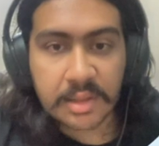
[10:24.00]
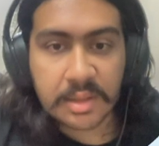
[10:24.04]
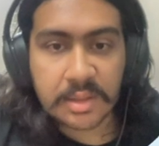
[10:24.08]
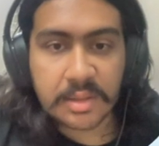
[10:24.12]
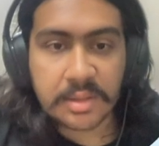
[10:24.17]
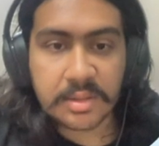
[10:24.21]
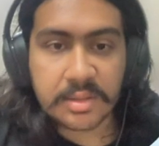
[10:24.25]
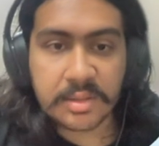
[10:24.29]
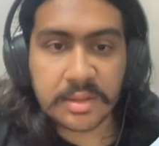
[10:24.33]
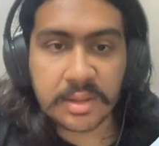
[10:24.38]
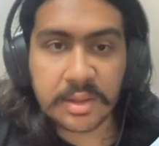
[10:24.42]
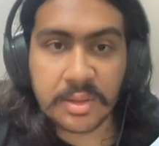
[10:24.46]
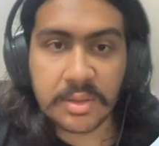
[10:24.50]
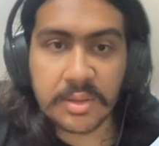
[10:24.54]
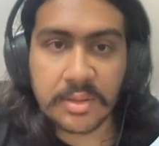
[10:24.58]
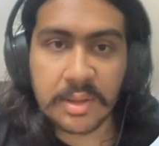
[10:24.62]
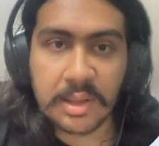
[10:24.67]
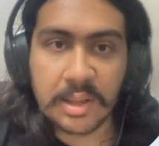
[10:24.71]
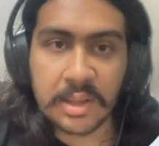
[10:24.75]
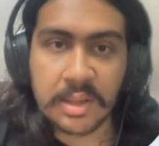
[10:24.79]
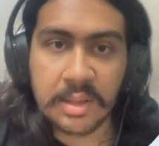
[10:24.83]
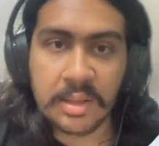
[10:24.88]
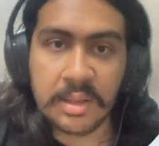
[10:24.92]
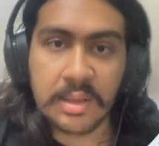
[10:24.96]
So,
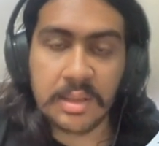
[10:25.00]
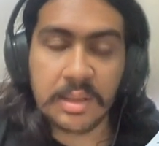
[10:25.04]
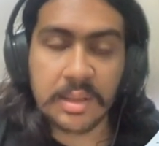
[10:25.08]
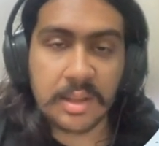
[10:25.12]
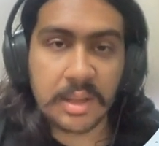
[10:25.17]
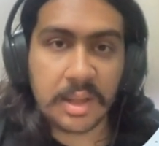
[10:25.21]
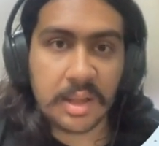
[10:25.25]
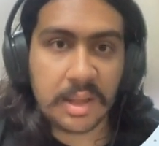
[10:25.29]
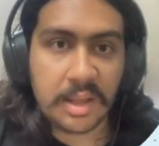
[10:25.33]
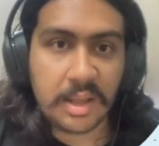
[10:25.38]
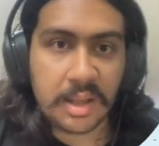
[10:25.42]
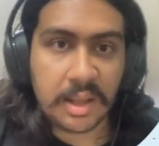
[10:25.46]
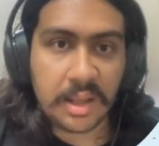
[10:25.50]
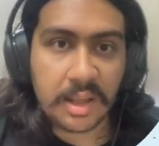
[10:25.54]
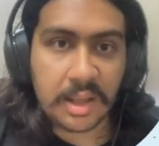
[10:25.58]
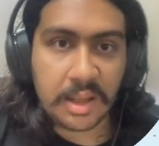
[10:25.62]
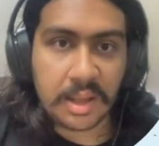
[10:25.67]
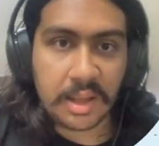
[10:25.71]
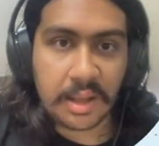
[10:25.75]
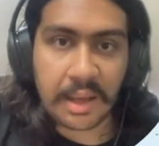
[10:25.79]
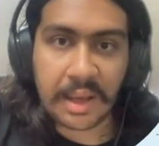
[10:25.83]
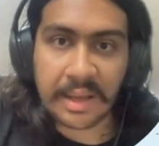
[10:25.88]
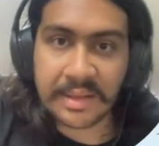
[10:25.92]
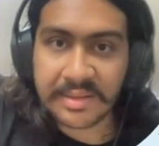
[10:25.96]

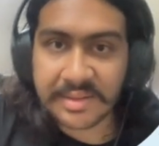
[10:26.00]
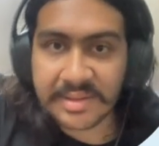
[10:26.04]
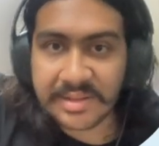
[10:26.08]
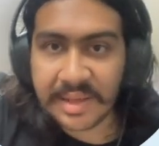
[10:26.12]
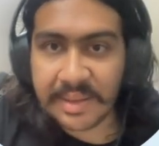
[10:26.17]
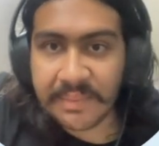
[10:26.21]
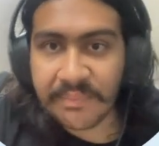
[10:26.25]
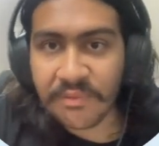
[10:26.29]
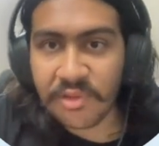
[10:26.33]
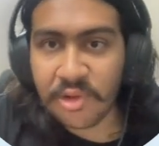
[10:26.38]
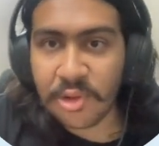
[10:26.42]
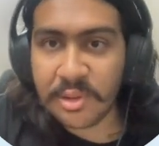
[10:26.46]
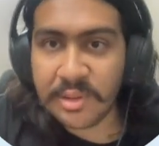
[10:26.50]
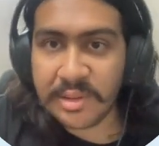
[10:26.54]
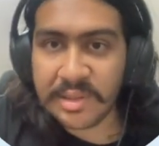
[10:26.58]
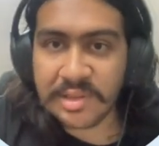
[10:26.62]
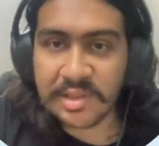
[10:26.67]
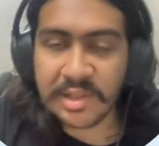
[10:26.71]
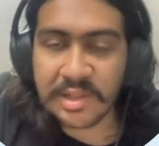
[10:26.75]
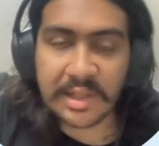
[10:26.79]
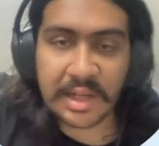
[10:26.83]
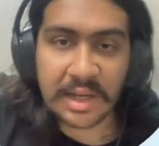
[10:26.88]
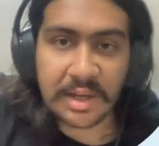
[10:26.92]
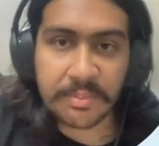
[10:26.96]
at the same voltage
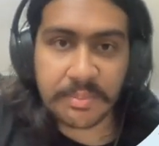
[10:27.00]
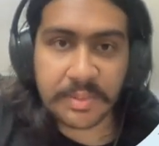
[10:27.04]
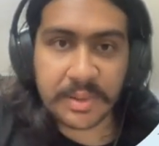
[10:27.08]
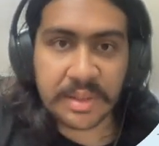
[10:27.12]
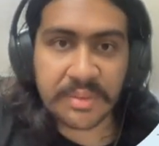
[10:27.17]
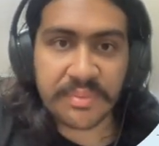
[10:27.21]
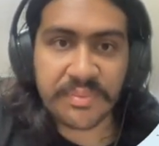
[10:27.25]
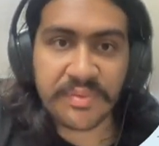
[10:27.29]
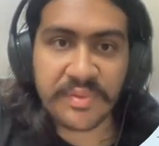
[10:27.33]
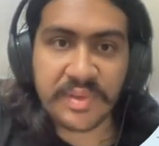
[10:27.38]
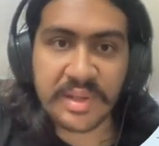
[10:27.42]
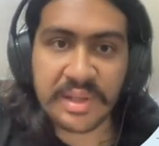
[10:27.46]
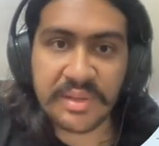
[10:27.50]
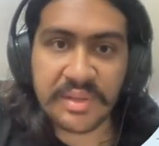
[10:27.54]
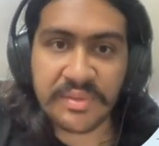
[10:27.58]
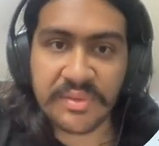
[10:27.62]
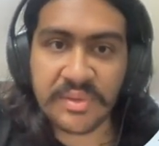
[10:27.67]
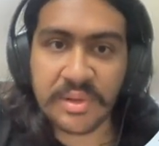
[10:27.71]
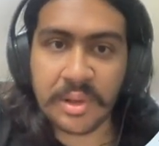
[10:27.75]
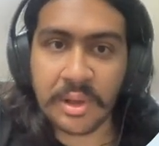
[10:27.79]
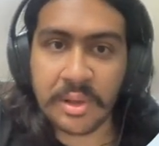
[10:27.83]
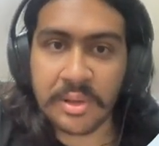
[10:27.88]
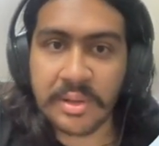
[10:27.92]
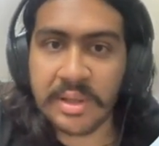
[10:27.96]
and RPM, we have
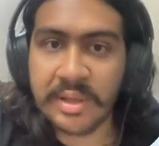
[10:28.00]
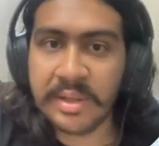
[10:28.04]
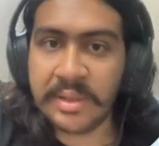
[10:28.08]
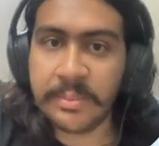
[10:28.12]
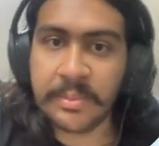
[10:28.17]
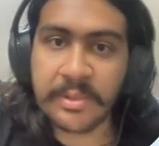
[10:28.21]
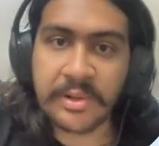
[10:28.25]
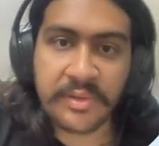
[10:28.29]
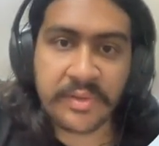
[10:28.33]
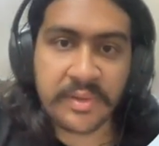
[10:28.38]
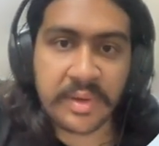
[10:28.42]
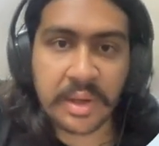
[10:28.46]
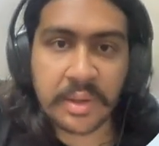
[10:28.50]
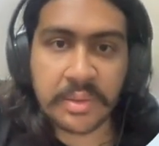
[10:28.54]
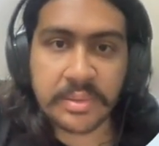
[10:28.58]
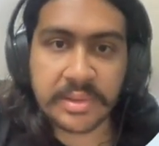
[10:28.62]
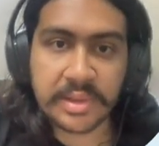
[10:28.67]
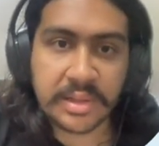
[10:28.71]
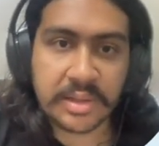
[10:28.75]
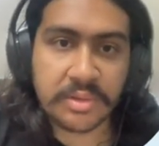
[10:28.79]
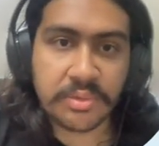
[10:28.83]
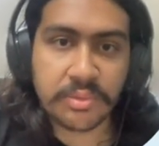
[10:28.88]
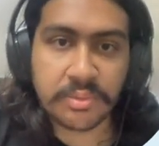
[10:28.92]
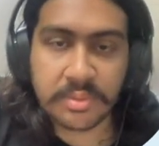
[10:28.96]
got the number of counts
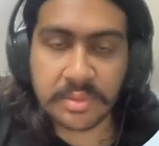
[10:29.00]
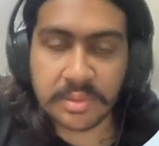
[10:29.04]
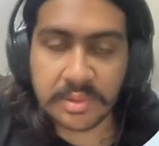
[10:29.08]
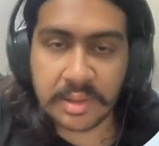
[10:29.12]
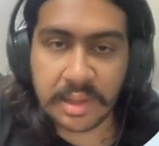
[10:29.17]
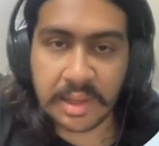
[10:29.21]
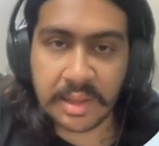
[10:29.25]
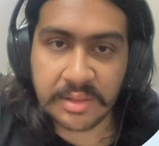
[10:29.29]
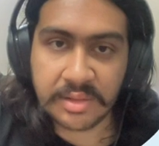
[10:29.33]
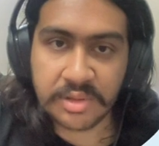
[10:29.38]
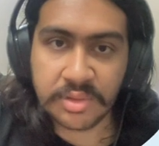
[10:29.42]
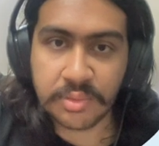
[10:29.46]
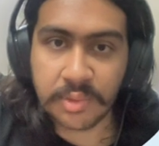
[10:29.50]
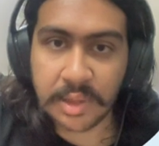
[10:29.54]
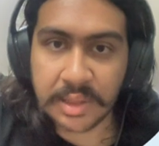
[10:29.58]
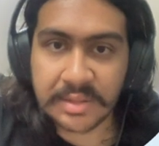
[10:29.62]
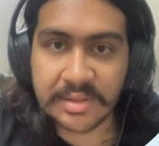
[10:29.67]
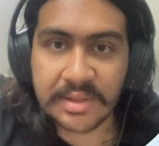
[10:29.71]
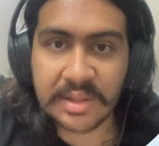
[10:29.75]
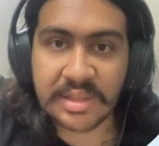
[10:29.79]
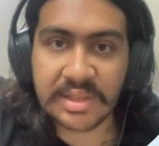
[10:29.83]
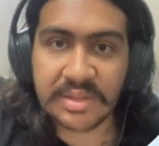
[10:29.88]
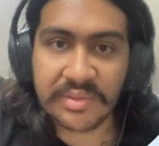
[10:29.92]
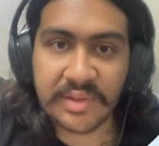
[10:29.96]
as
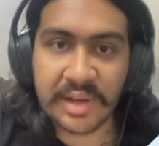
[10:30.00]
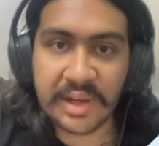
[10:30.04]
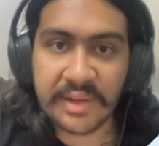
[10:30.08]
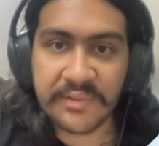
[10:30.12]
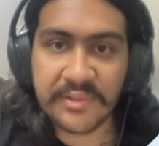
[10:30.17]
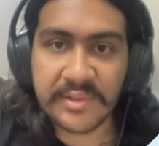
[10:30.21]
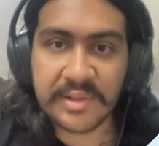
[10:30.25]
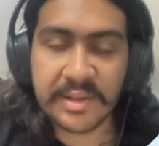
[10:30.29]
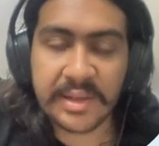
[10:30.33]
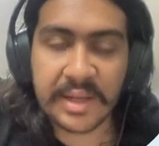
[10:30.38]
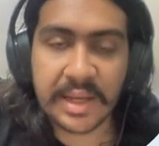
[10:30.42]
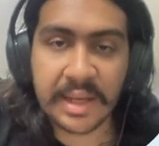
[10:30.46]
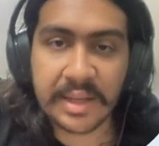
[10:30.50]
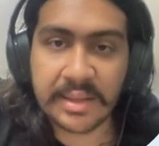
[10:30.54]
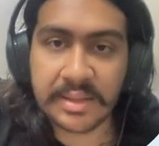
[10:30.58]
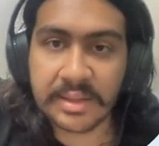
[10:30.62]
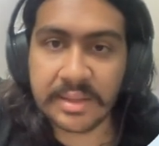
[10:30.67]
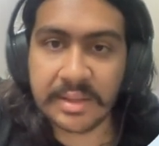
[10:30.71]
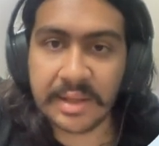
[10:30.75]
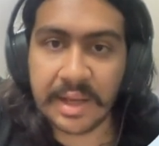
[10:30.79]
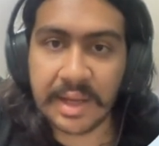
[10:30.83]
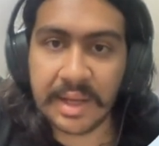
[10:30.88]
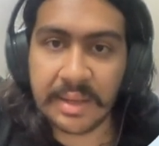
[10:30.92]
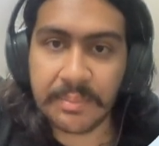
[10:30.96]
1653 and the
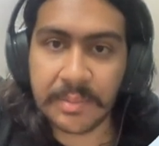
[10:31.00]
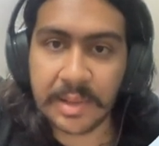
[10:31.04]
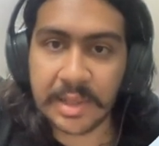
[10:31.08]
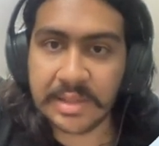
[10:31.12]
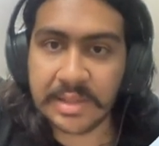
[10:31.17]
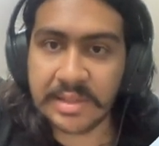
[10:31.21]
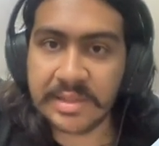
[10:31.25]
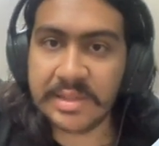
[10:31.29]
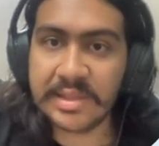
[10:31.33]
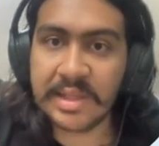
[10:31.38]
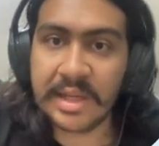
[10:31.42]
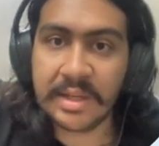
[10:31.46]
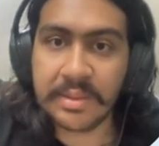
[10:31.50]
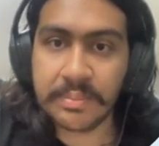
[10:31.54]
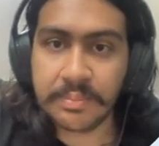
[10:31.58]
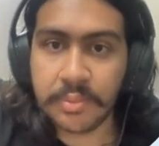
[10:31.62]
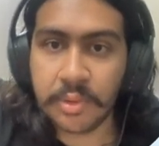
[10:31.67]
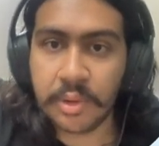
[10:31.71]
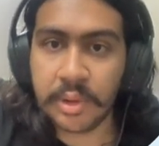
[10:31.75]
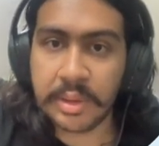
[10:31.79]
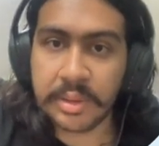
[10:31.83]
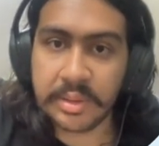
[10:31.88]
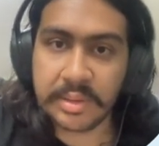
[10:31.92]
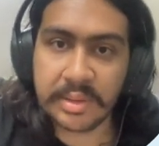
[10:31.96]
time as
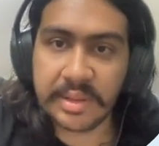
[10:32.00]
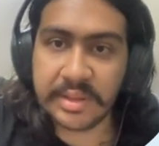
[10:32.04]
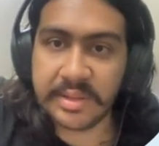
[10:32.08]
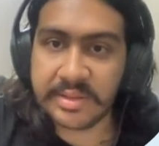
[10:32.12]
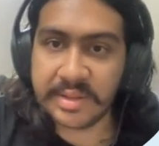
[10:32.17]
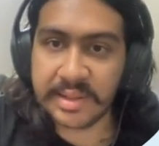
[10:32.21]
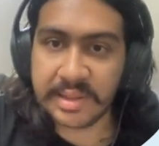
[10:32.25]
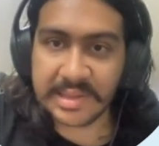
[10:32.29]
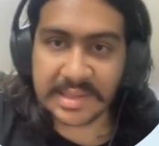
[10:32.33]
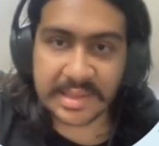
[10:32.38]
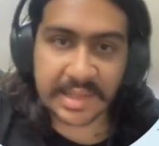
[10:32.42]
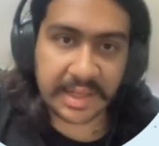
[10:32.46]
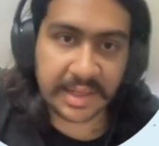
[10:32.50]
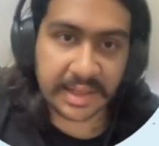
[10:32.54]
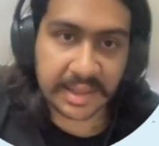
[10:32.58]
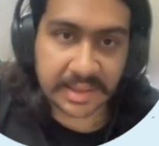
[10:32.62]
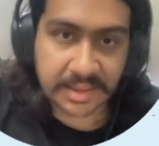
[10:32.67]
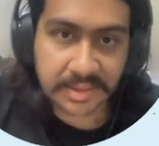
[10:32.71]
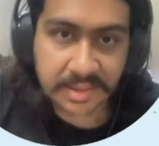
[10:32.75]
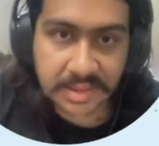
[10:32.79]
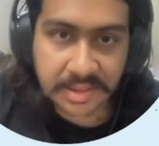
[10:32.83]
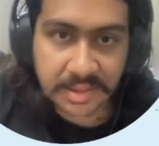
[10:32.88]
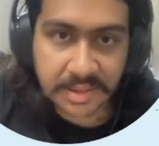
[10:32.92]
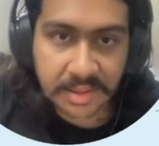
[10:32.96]
10.36
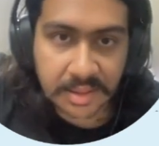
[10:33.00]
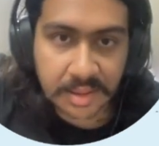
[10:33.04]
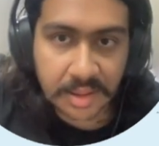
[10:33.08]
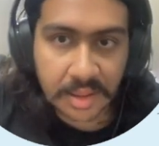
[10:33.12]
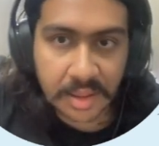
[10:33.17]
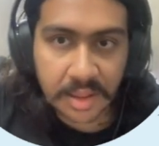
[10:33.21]
seconds.